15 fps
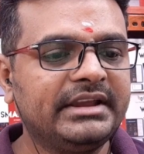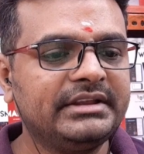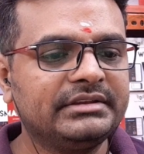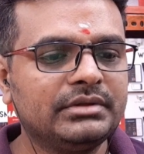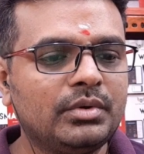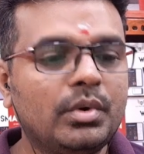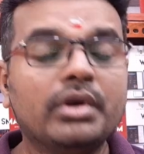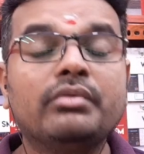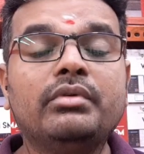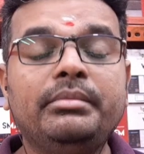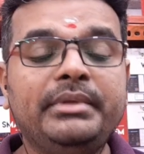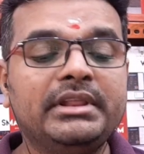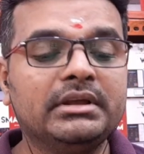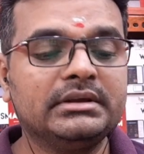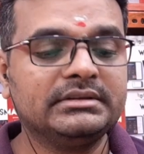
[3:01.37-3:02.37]
case uh, what would
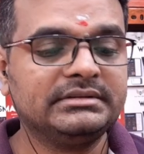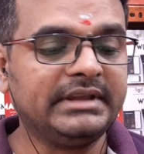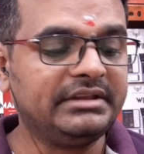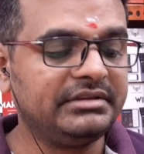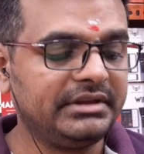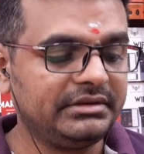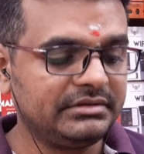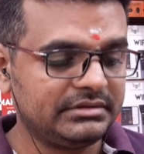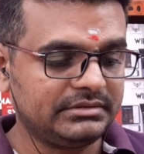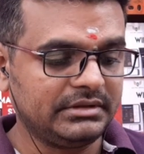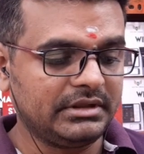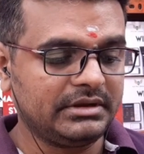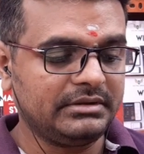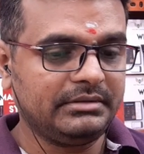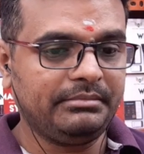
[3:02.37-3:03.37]
be the sizing
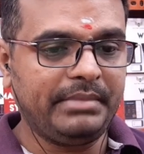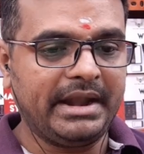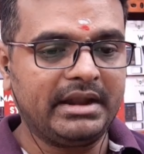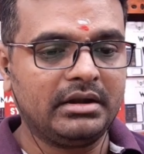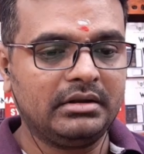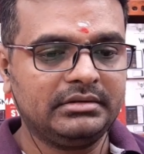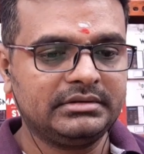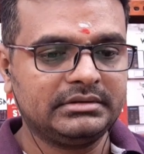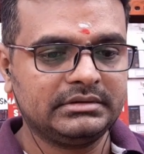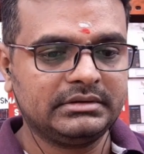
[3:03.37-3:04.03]
the panels